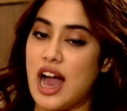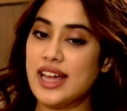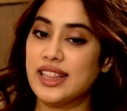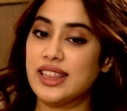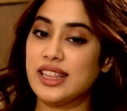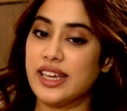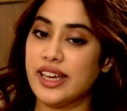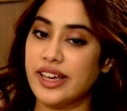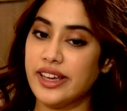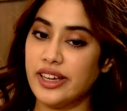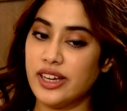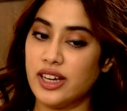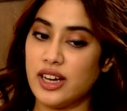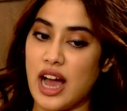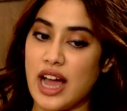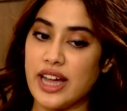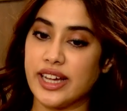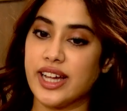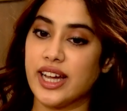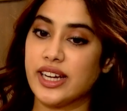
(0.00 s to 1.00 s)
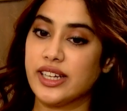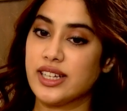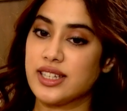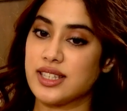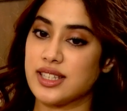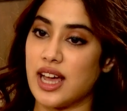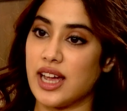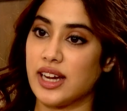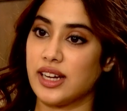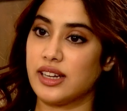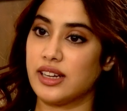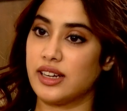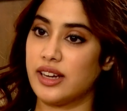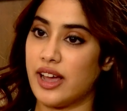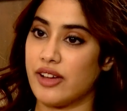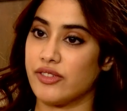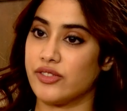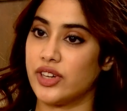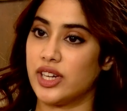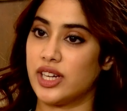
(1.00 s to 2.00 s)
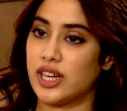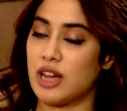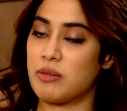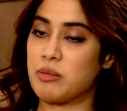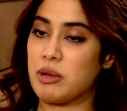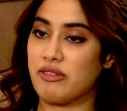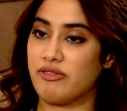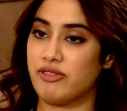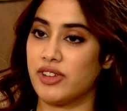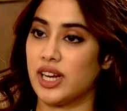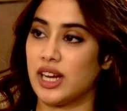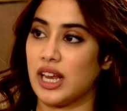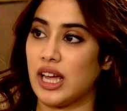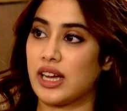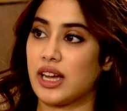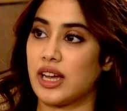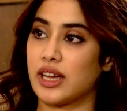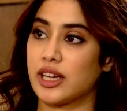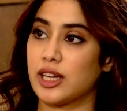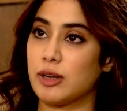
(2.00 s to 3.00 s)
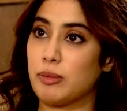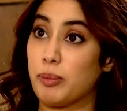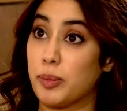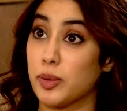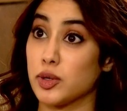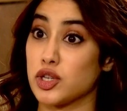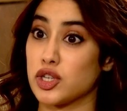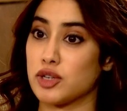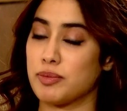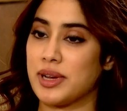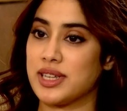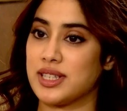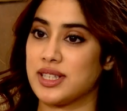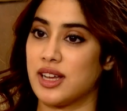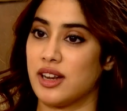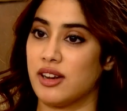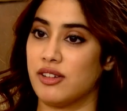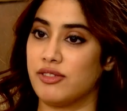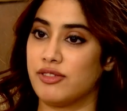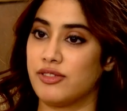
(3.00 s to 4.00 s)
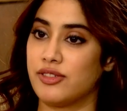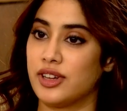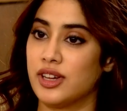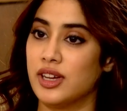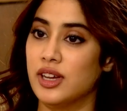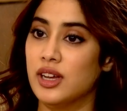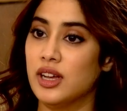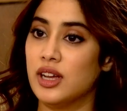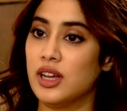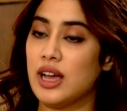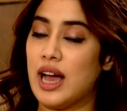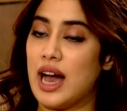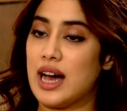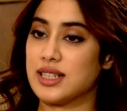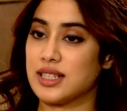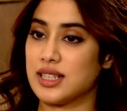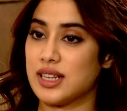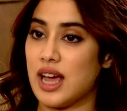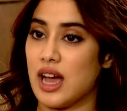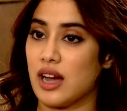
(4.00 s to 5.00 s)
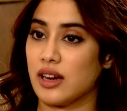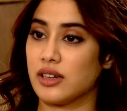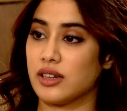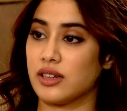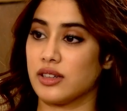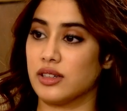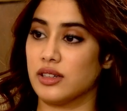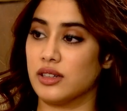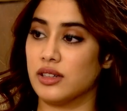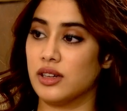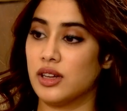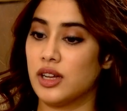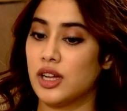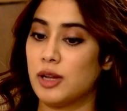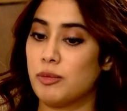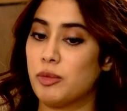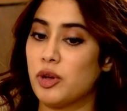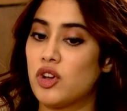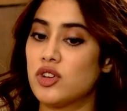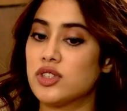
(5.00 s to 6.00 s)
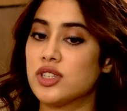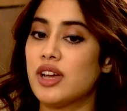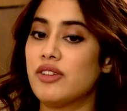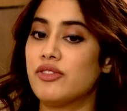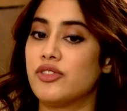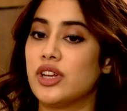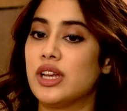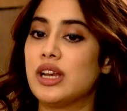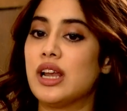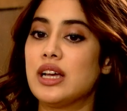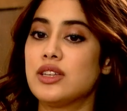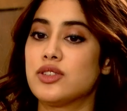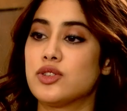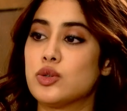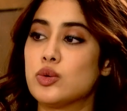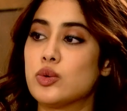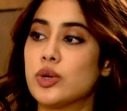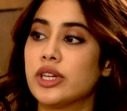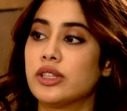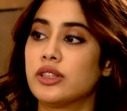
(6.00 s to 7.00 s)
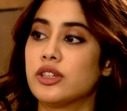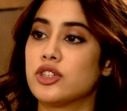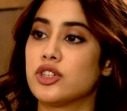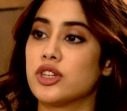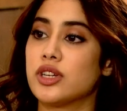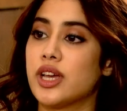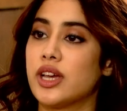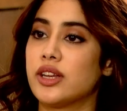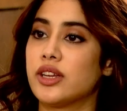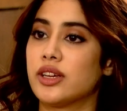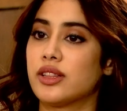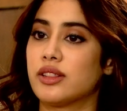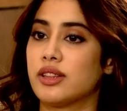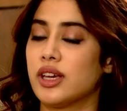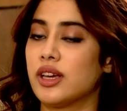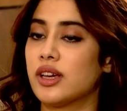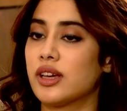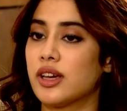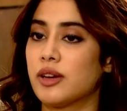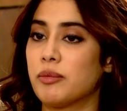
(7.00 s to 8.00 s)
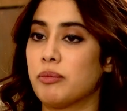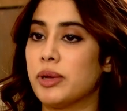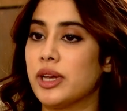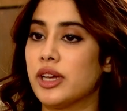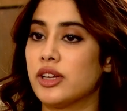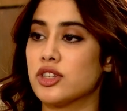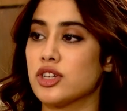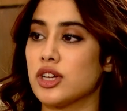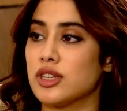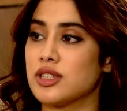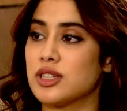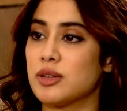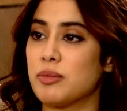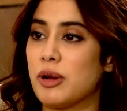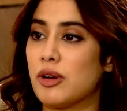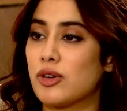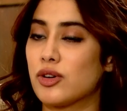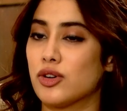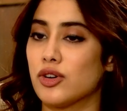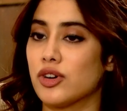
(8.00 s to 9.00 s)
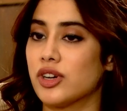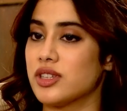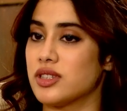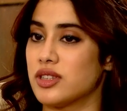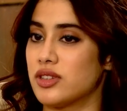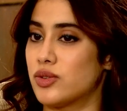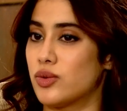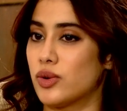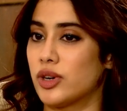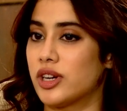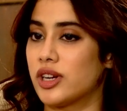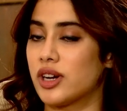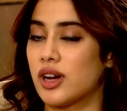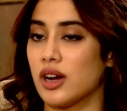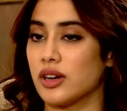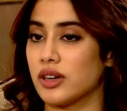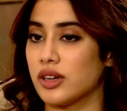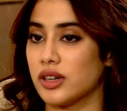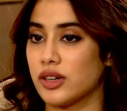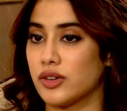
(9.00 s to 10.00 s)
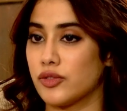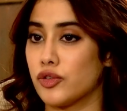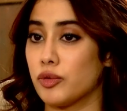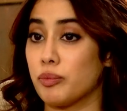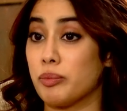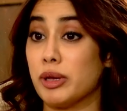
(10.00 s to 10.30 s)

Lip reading: I think I get excited every time I feel like I can push myself as an actor because I've realized doing the generic thing and being just about good isn't going to cut it for